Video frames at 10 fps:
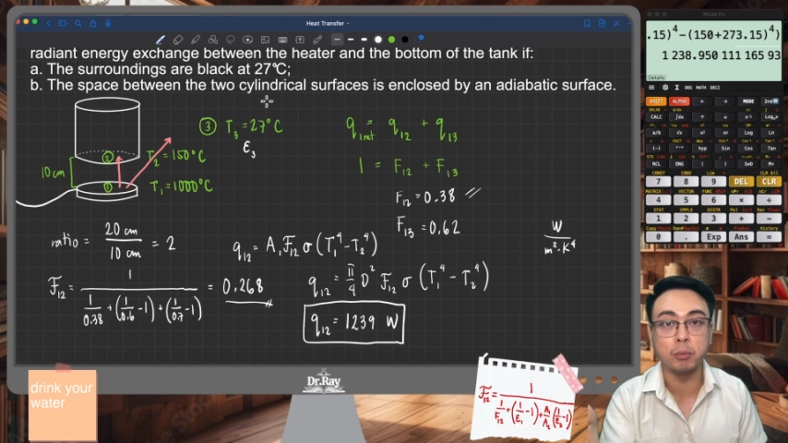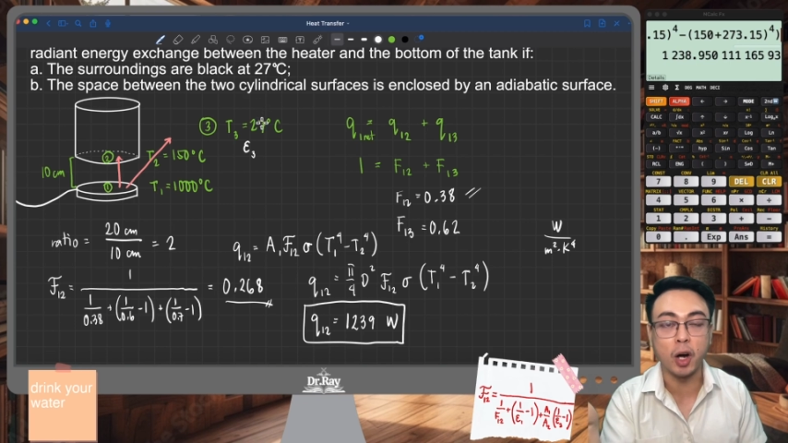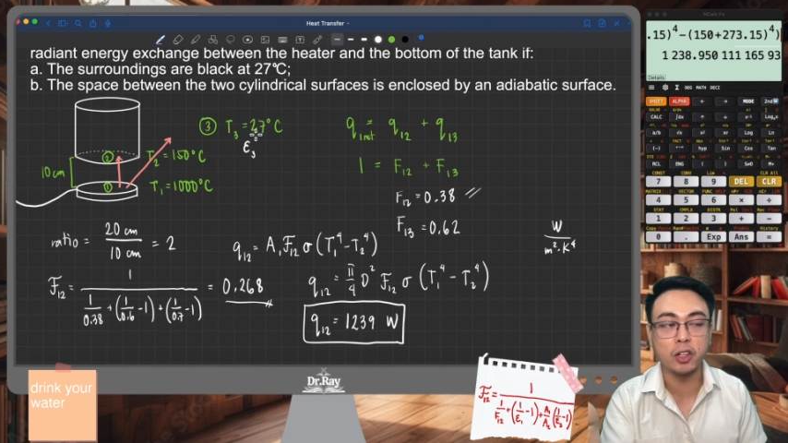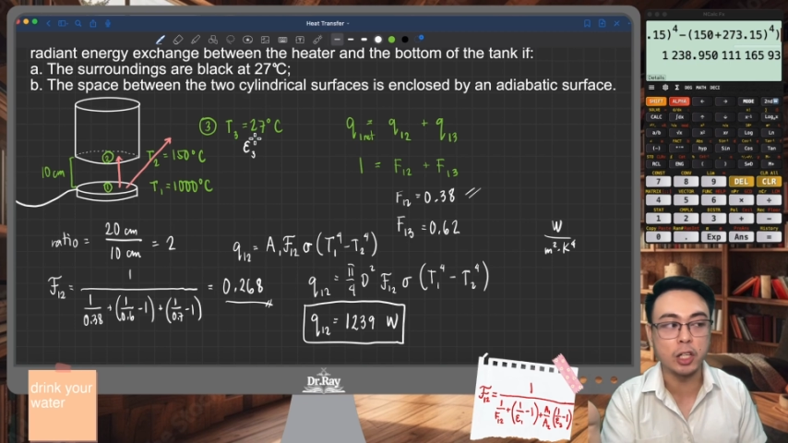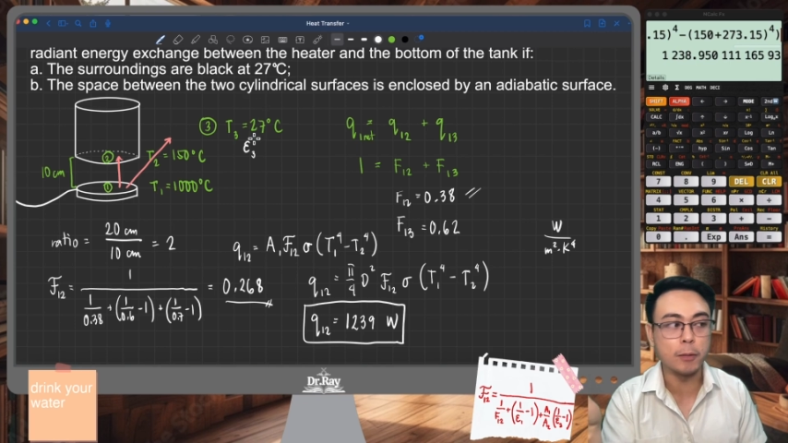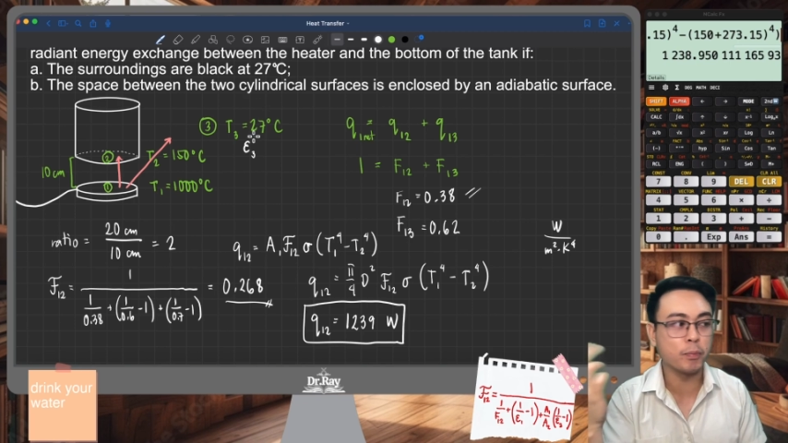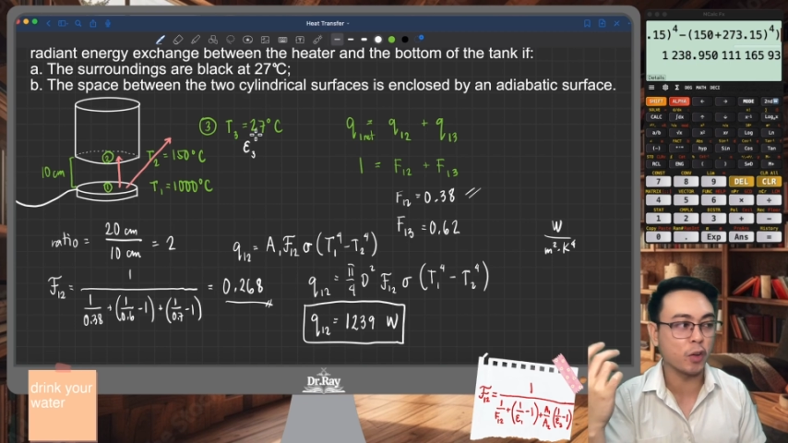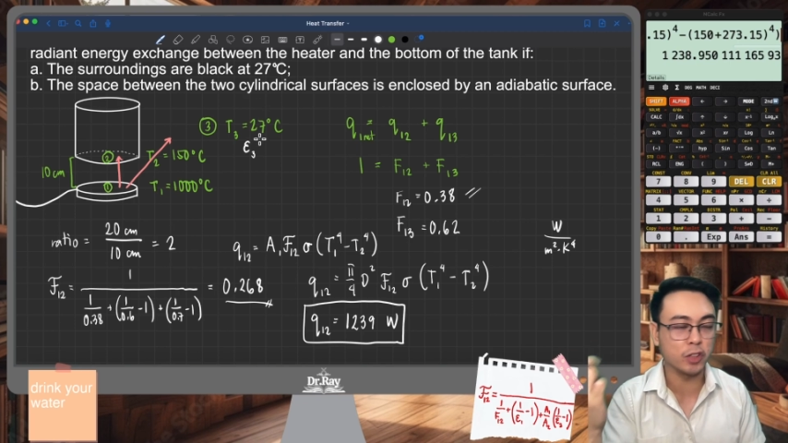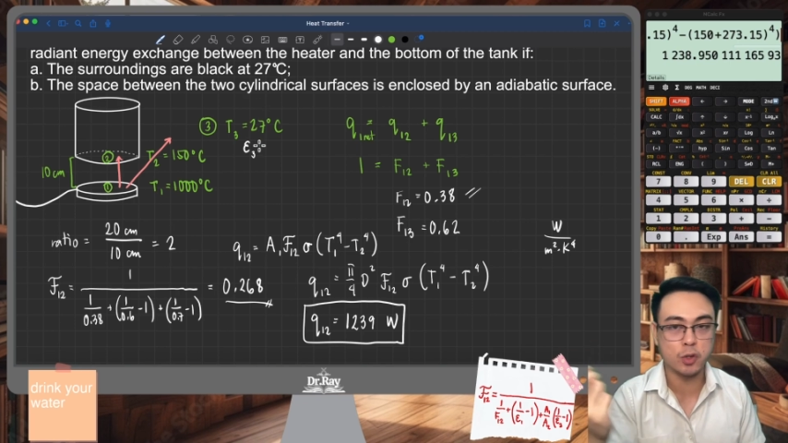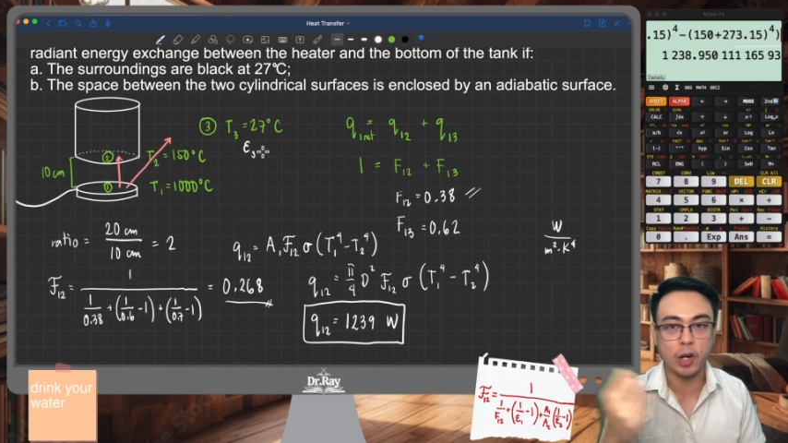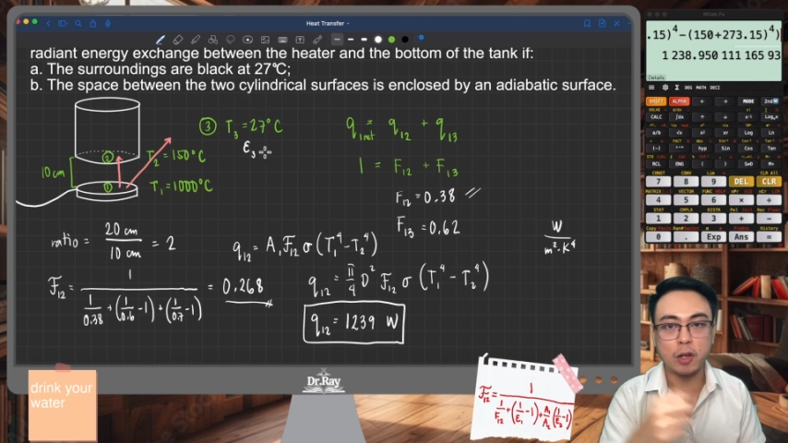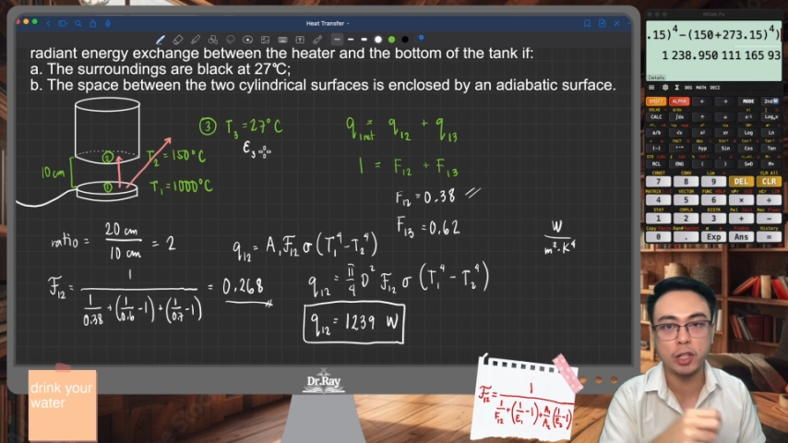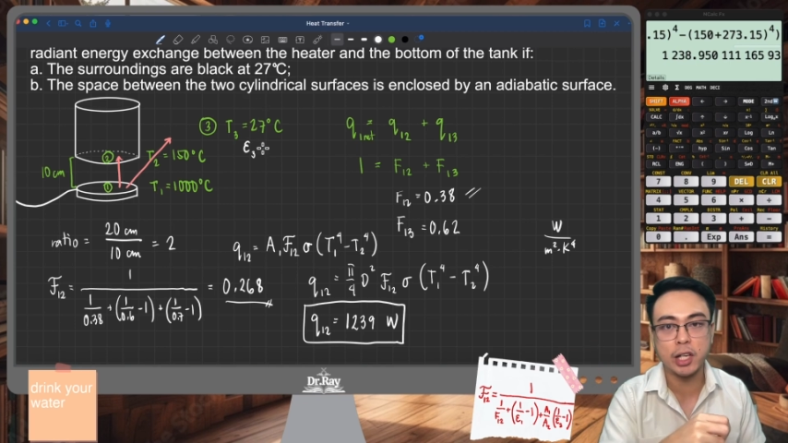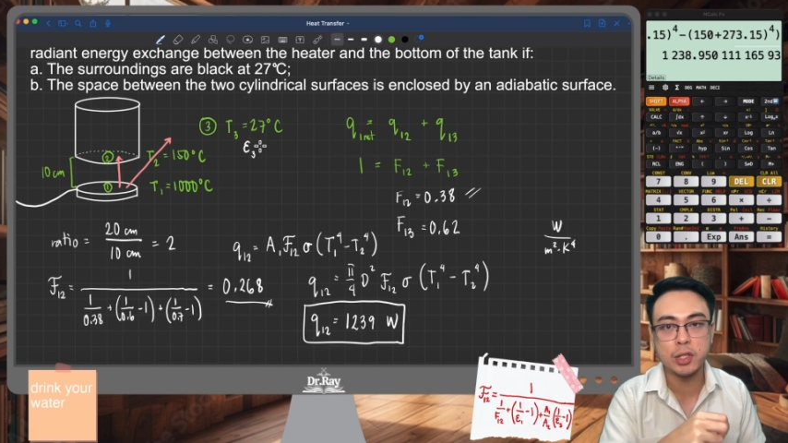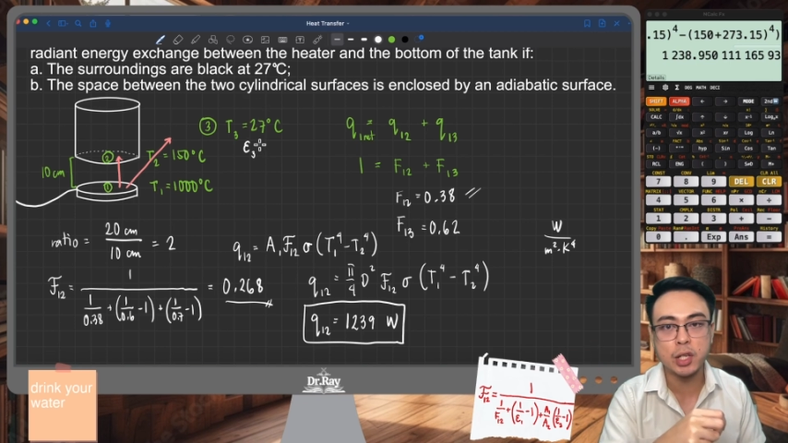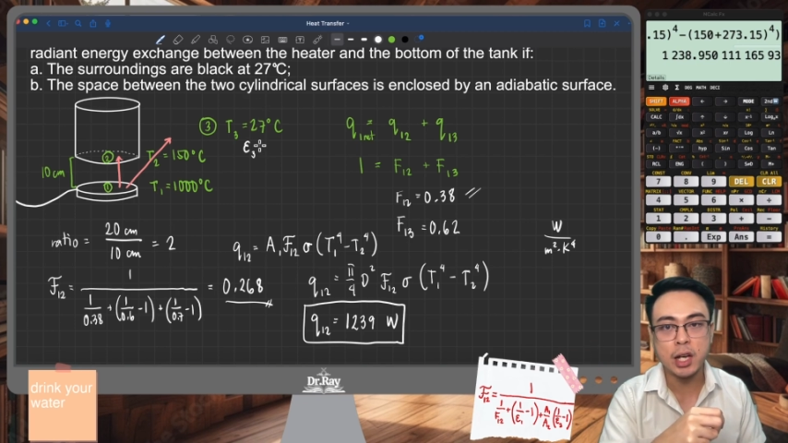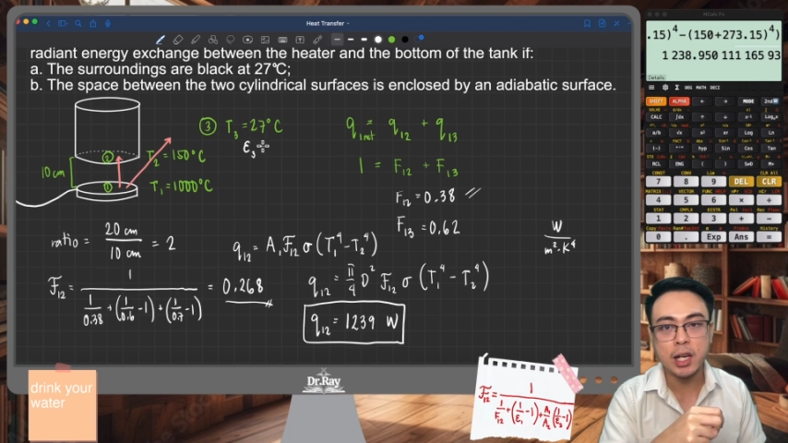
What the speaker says: body of the surroundings